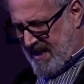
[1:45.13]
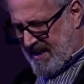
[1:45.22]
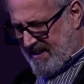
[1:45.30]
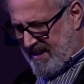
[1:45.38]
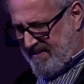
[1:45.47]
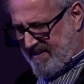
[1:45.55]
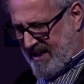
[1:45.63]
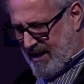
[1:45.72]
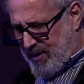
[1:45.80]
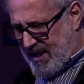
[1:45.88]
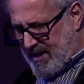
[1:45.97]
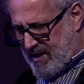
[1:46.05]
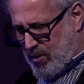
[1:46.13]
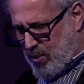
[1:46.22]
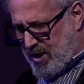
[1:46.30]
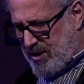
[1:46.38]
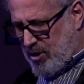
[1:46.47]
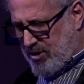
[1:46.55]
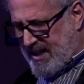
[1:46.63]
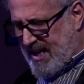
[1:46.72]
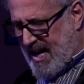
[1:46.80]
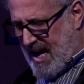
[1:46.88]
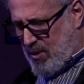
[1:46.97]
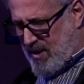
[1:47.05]
The hysteric will not
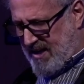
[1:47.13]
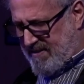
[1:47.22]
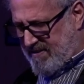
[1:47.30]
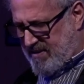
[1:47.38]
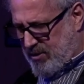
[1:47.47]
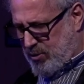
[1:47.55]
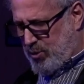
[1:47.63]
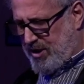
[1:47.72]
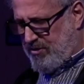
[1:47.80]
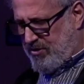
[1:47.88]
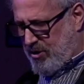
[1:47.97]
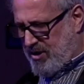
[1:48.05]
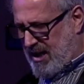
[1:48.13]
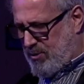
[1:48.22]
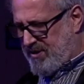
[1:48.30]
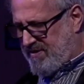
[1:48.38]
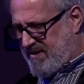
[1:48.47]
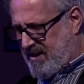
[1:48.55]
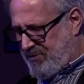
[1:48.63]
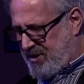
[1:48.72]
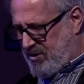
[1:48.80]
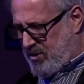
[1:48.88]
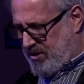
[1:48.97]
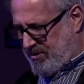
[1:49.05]
allow us to enjoy our
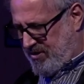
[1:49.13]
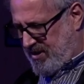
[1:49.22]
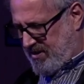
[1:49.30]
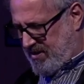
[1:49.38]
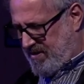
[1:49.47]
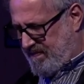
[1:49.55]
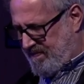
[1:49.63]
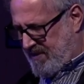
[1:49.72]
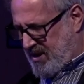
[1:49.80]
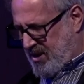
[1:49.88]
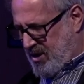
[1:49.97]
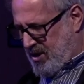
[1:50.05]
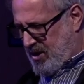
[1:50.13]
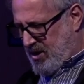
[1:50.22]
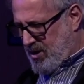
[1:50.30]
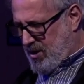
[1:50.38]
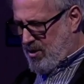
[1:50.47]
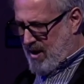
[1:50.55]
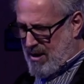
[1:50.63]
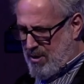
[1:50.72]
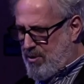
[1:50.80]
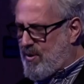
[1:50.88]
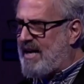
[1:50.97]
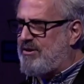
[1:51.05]
self-indulgence or
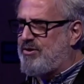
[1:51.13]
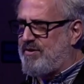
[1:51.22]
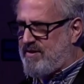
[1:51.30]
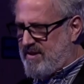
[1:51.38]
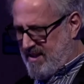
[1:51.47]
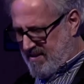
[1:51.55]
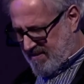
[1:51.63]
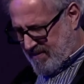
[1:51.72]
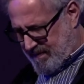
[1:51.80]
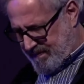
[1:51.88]
our righteousness.